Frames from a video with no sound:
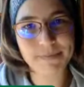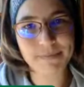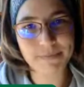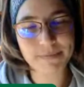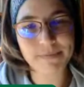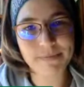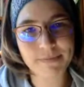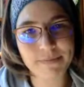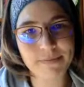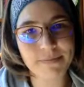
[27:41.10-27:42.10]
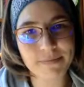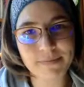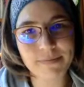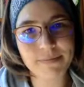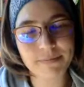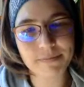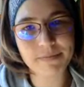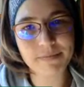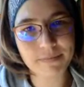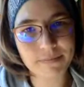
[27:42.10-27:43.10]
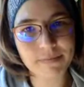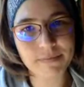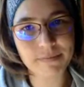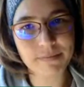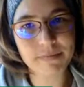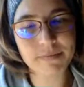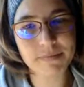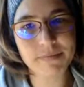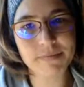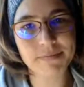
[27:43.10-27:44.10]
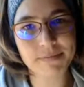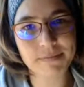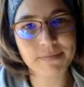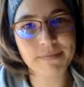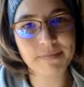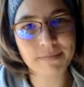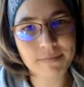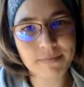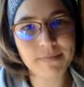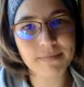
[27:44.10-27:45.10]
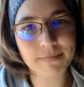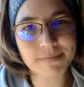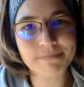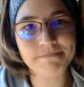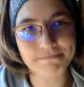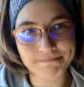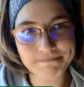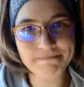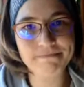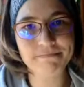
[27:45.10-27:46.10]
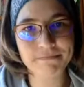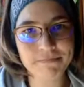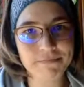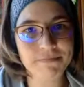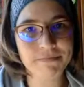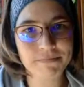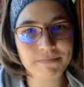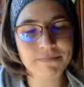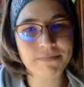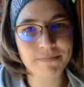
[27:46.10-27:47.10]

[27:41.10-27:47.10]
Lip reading: [no speech]